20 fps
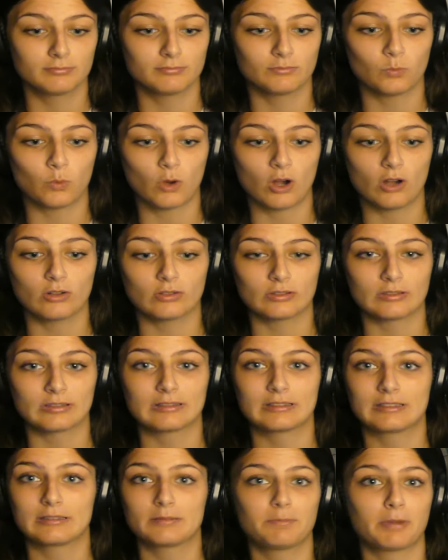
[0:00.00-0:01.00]
Walt
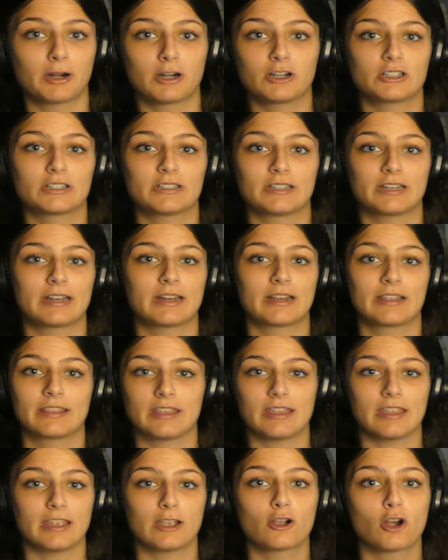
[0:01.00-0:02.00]
purchasing
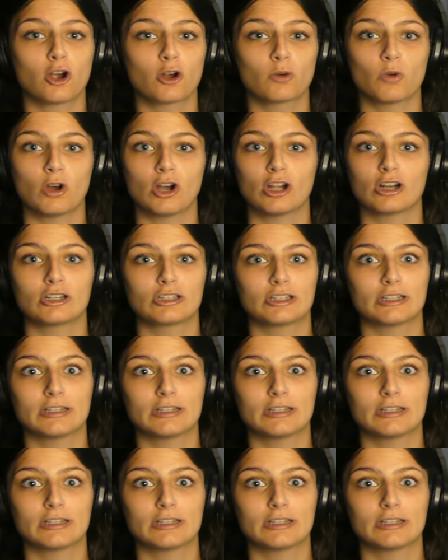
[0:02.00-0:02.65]
the car wash,